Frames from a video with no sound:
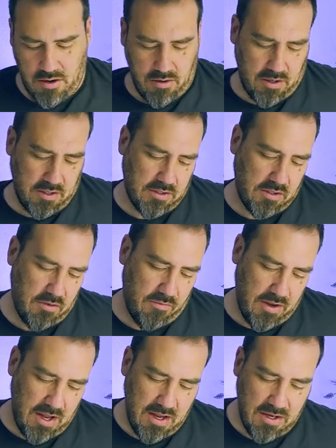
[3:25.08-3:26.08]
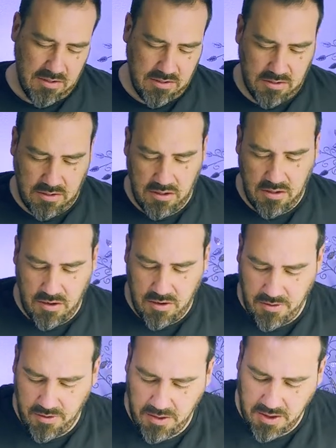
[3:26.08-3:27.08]
Okay, so if it has
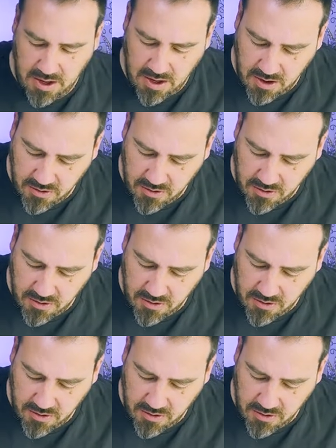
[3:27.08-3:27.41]
that,